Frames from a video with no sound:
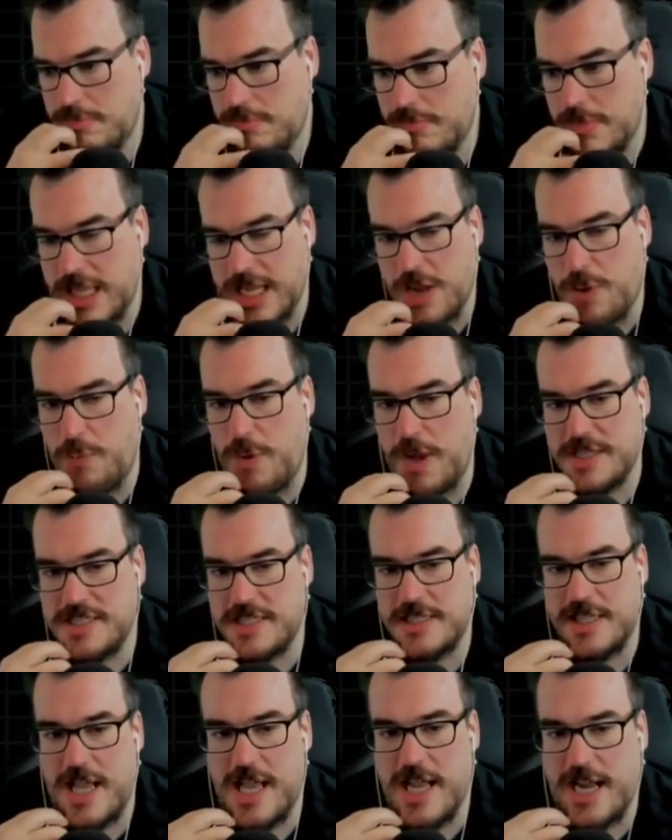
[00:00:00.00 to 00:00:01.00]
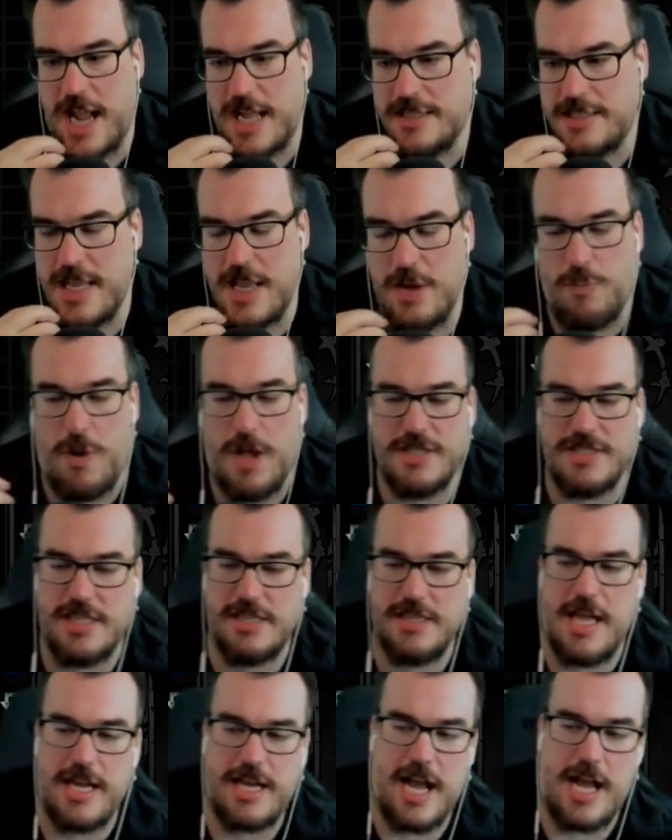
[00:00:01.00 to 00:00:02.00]
Like it wasn't like I it wasn't
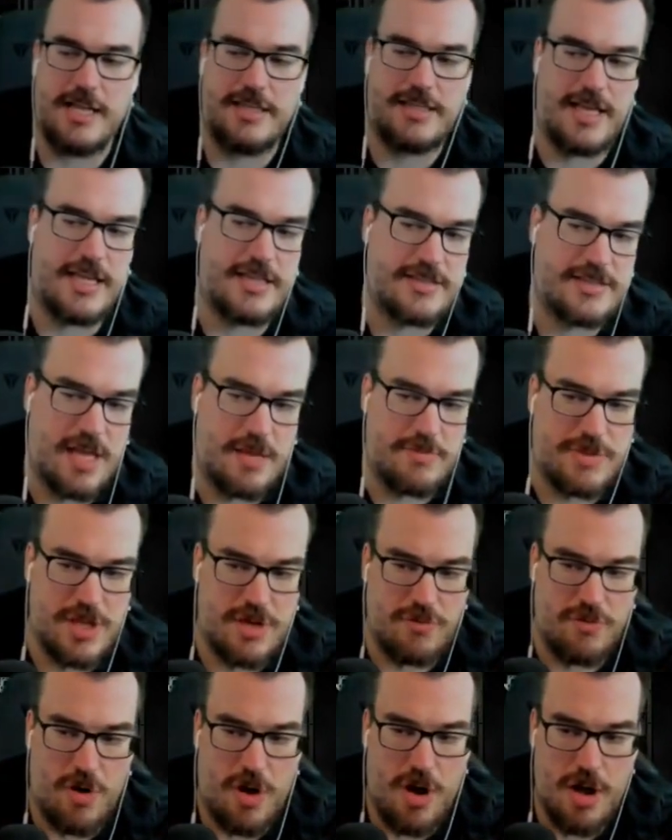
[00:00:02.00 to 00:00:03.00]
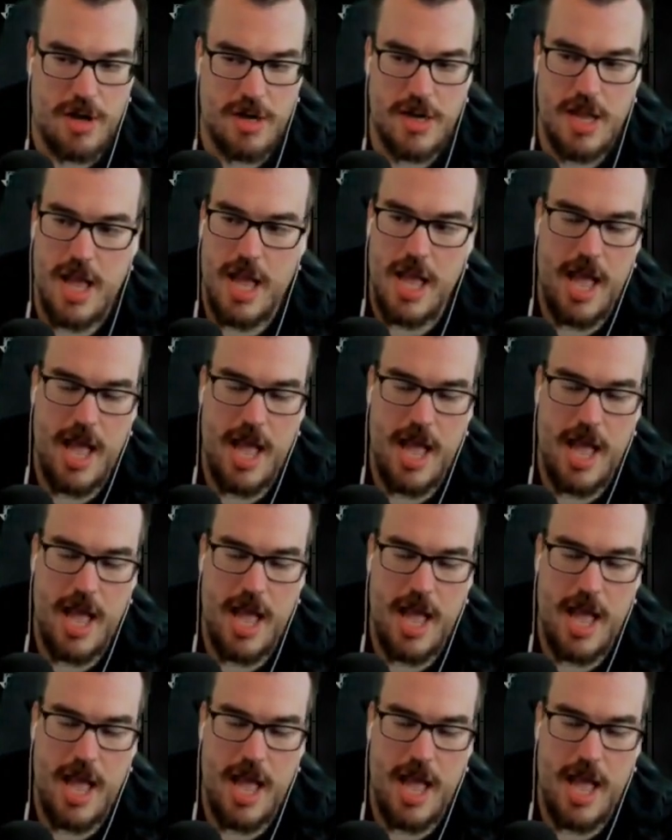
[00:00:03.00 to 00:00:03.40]
like I did something wrong.